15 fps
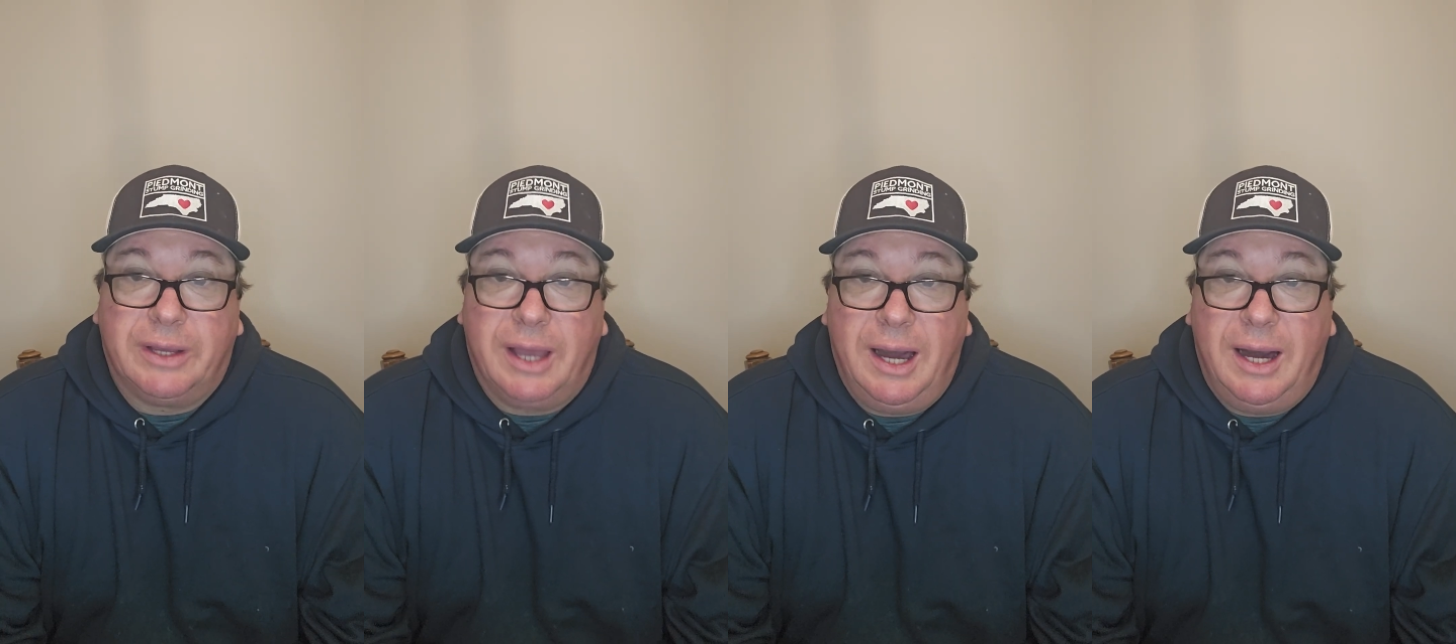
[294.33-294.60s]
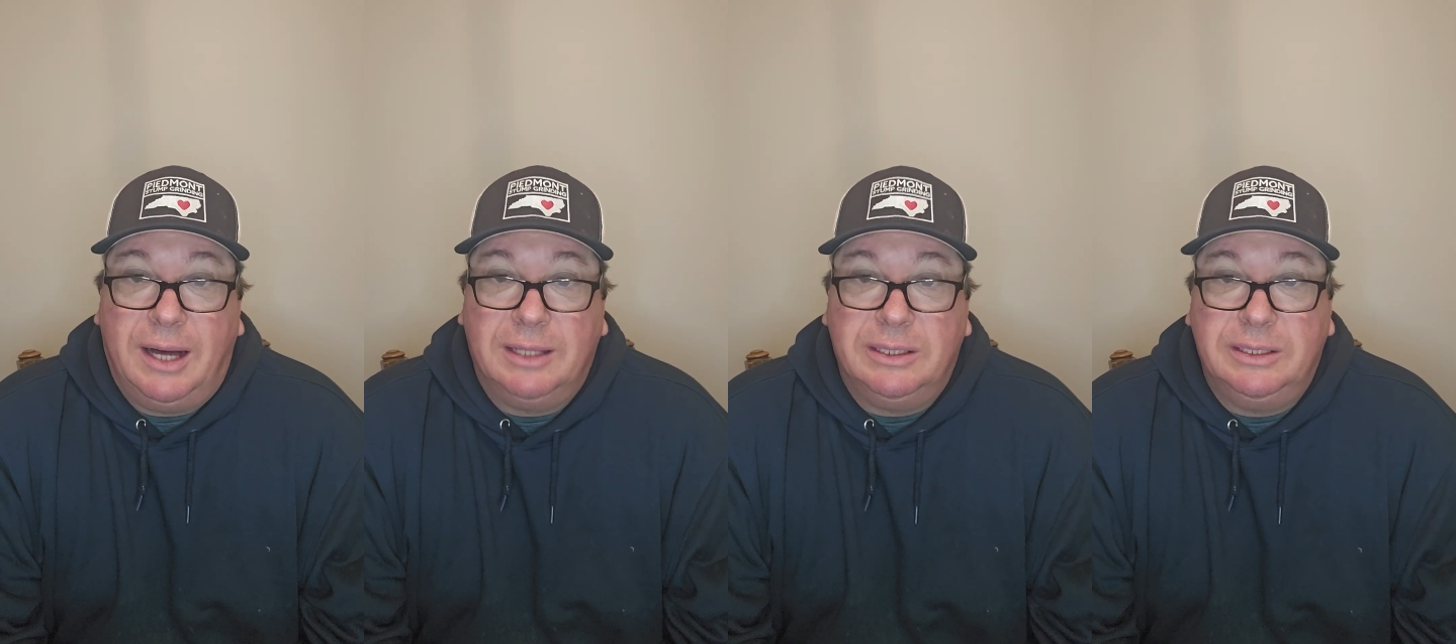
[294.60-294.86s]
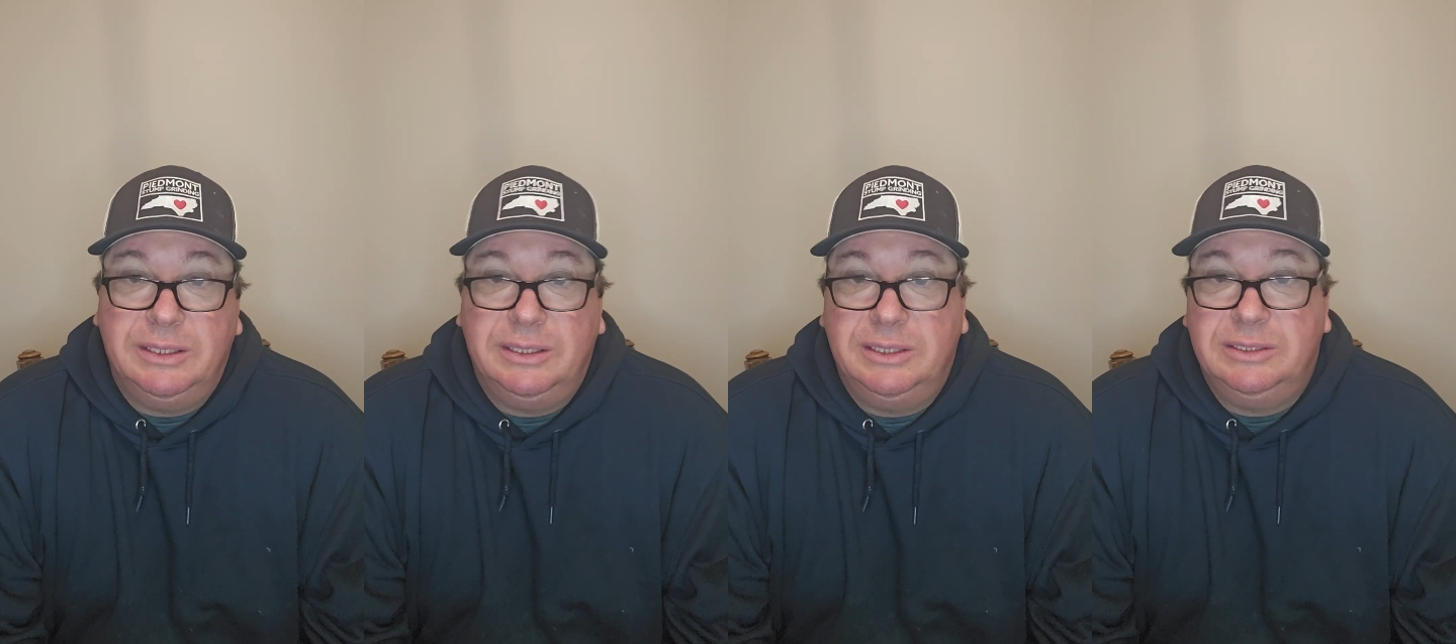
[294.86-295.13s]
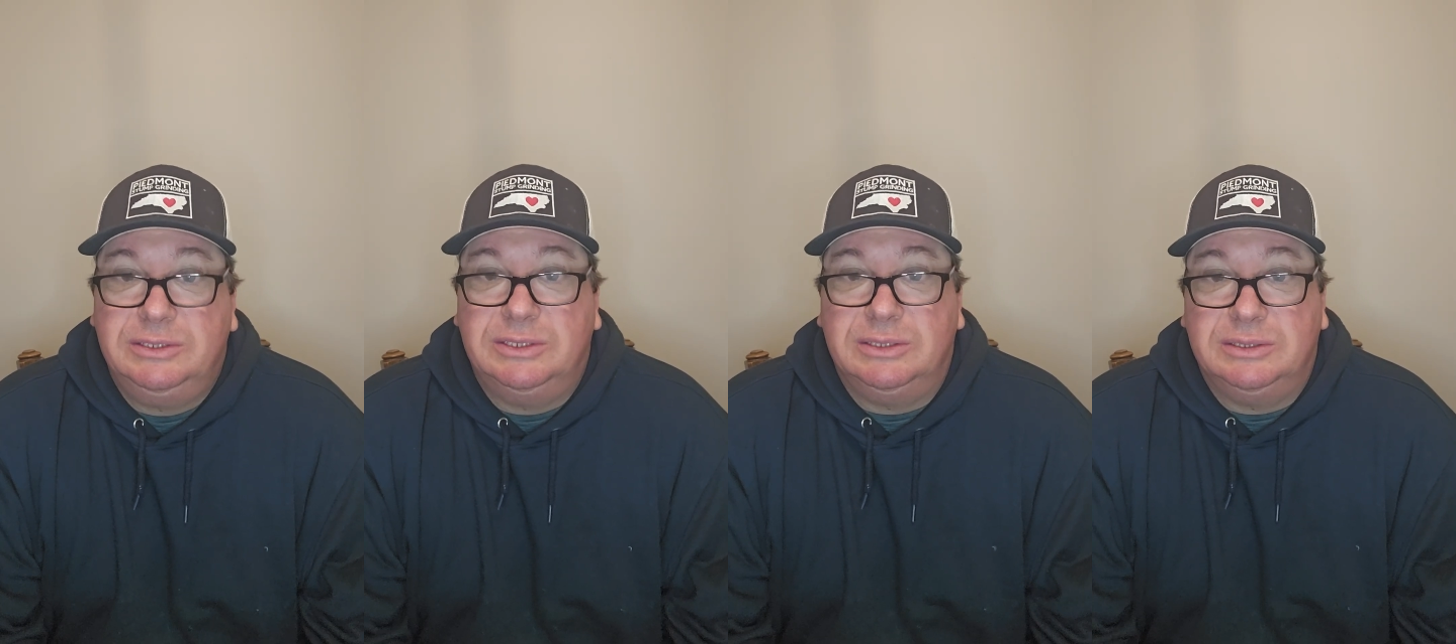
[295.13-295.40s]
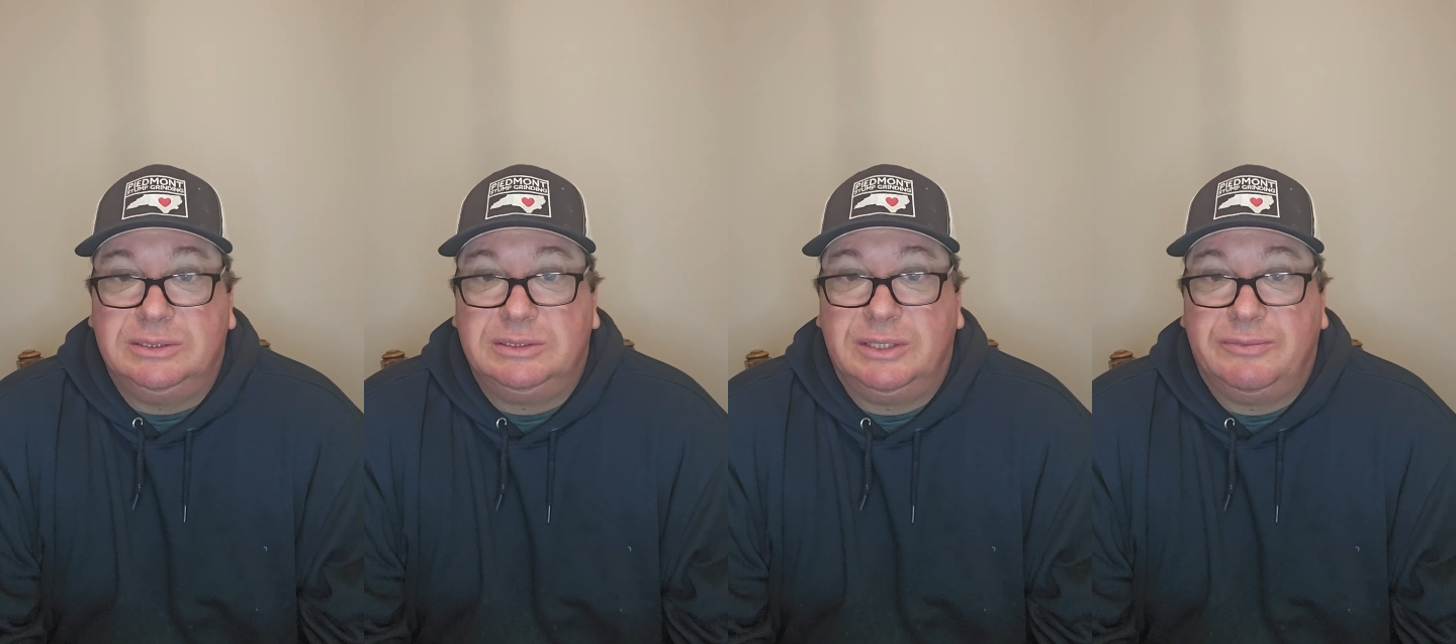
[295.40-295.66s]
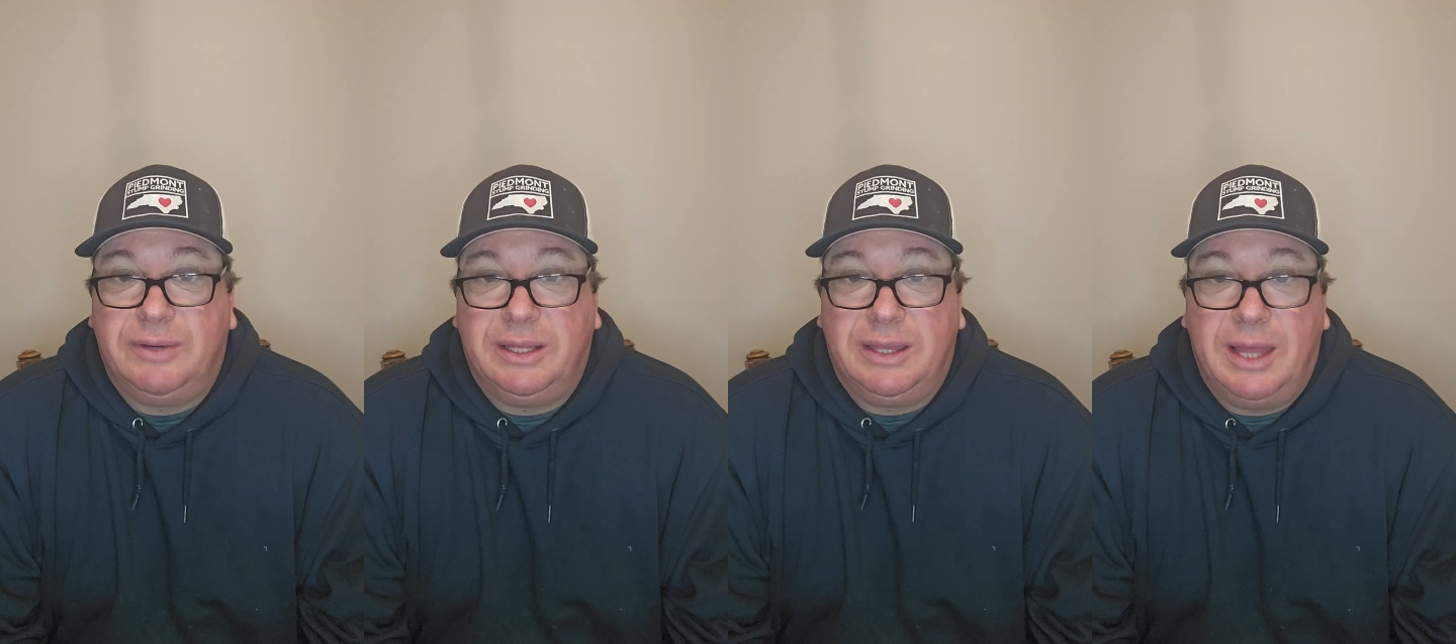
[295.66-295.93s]
college and
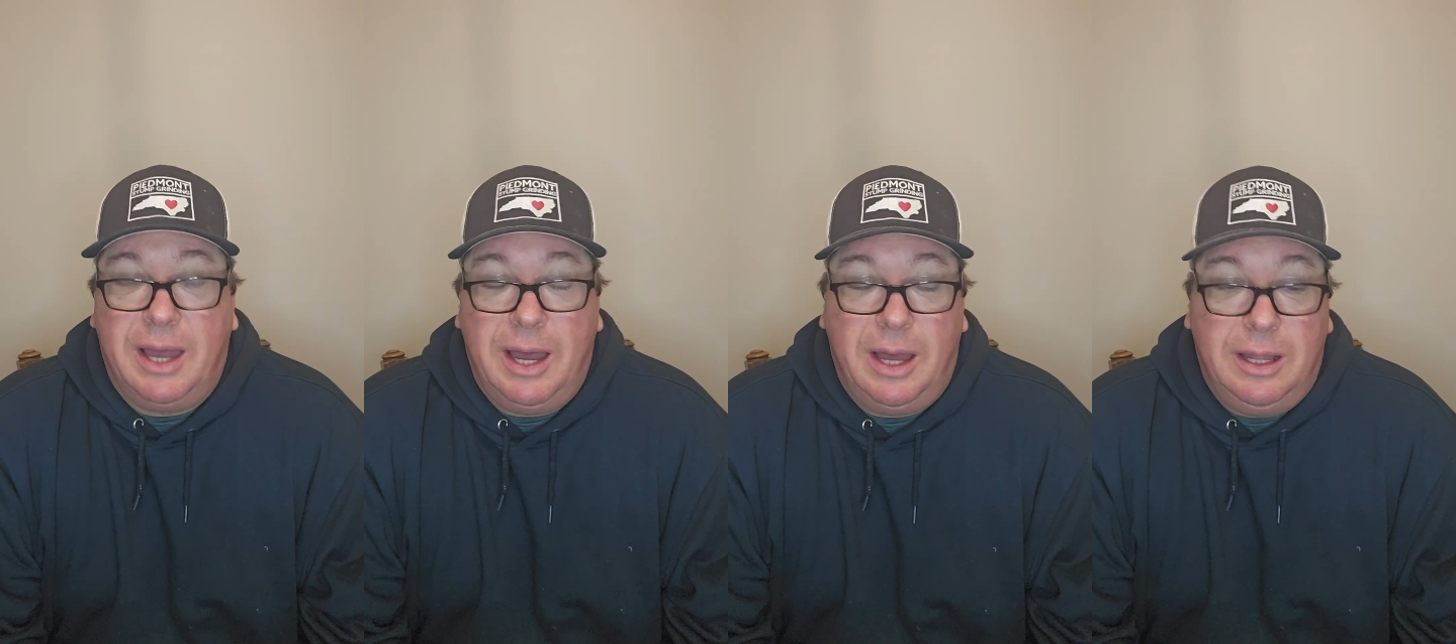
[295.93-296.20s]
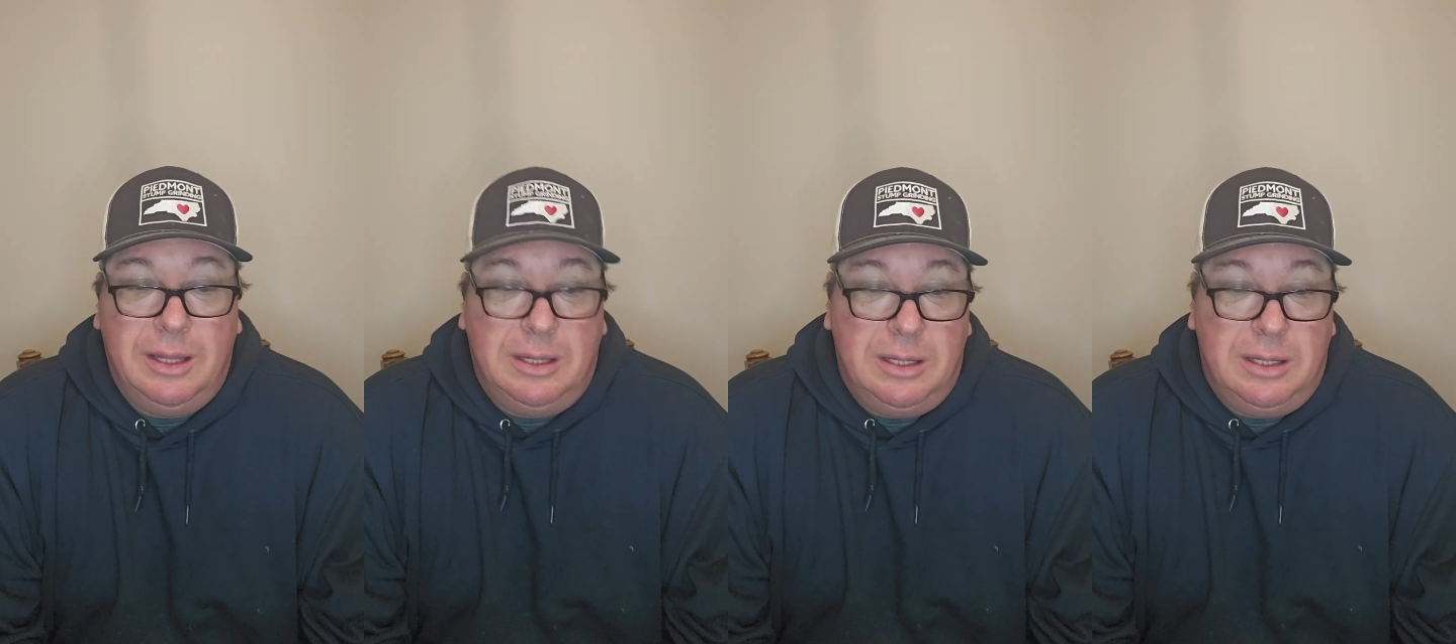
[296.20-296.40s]
stuff like that.